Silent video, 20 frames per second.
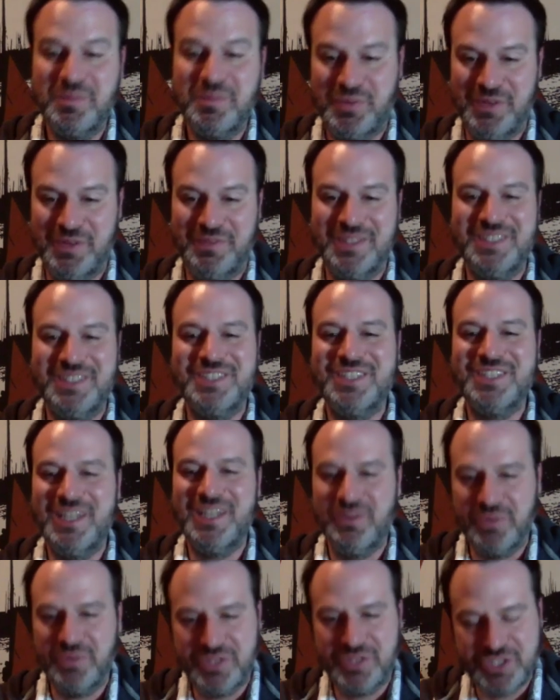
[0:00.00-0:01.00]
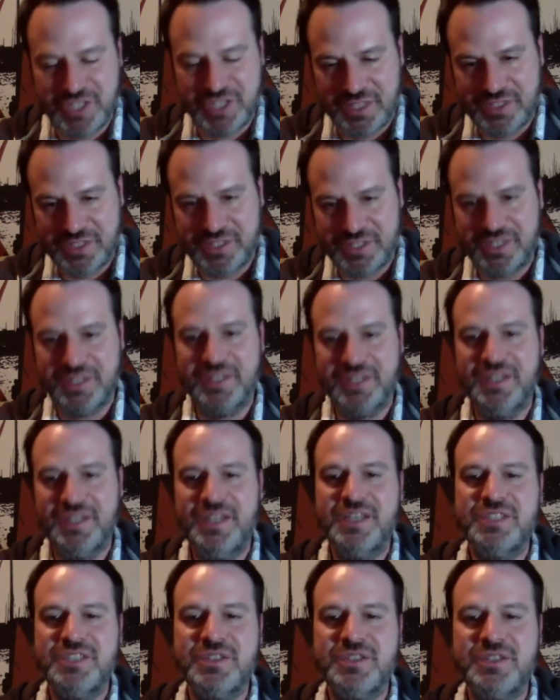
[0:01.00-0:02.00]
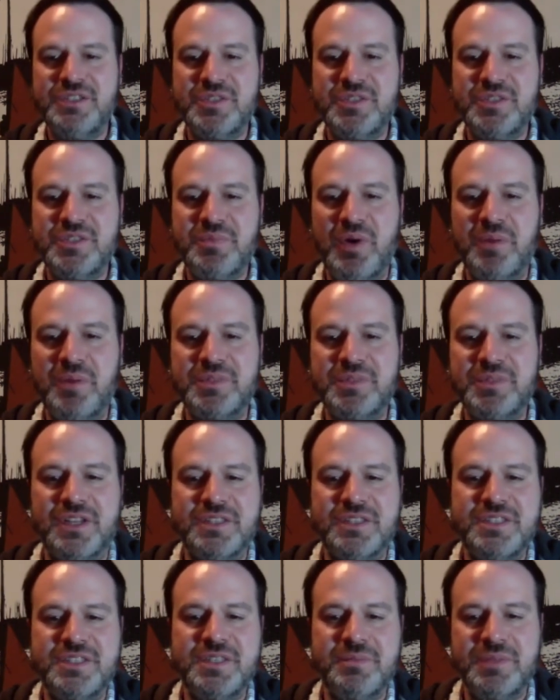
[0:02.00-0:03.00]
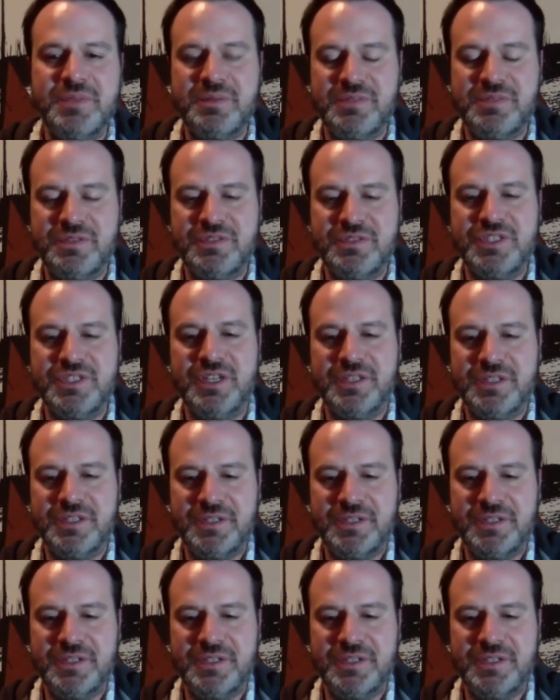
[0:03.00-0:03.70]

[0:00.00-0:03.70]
privileged and with shelter. So this poem is called Symptoms of Shelter.